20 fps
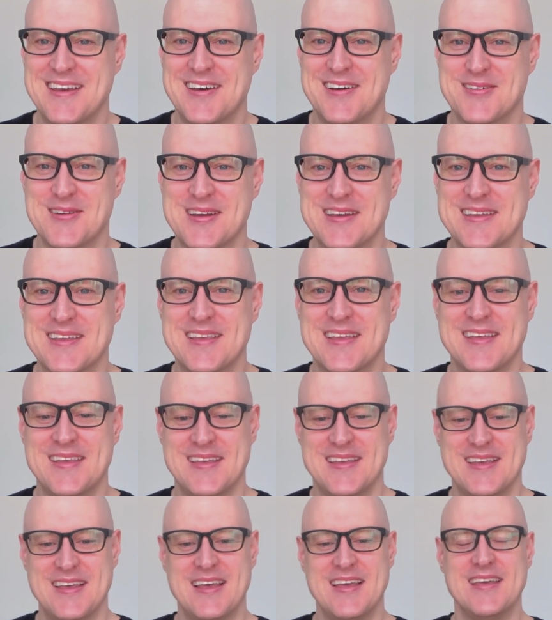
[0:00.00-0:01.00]
All right,
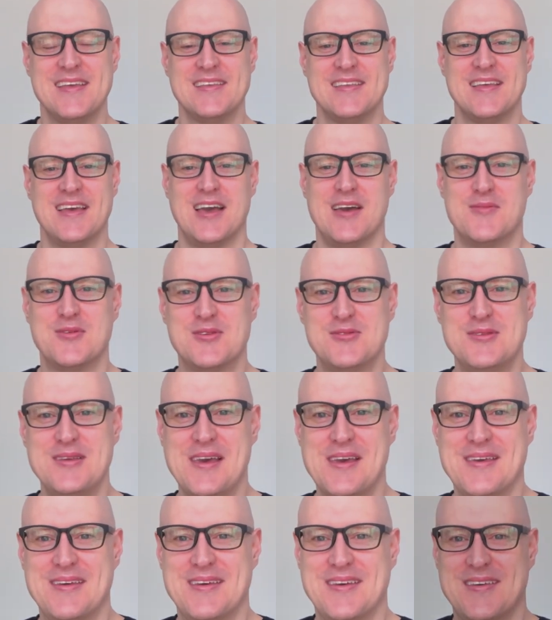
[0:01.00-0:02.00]
have a good day.